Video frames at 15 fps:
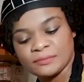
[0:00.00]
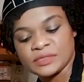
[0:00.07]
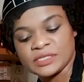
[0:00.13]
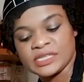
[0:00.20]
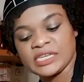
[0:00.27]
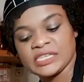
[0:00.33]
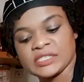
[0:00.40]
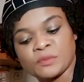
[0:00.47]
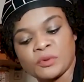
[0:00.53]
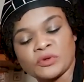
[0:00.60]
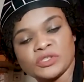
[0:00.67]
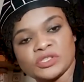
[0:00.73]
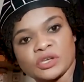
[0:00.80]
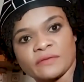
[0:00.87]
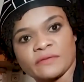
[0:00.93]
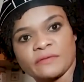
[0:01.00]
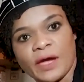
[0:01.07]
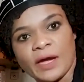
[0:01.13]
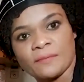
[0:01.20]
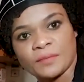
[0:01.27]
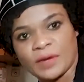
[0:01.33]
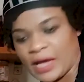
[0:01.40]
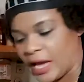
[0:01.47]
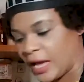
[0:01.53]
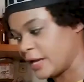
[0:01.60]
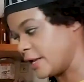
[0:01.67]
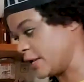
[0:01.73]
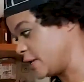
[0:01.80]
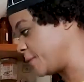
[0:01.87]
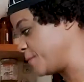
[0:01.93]
teaspoons of
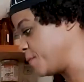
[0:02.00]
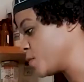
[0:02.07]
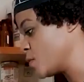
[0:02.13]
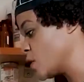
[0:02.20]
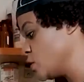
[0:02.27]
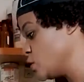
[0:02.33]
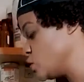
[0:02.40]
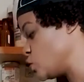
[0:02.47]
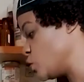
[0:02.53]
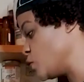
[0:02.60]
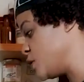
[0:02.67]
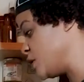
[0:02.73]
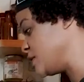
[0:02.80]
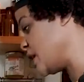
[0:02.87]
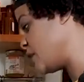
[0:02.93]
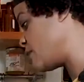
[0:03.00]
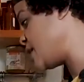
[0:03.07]
garlic. So these are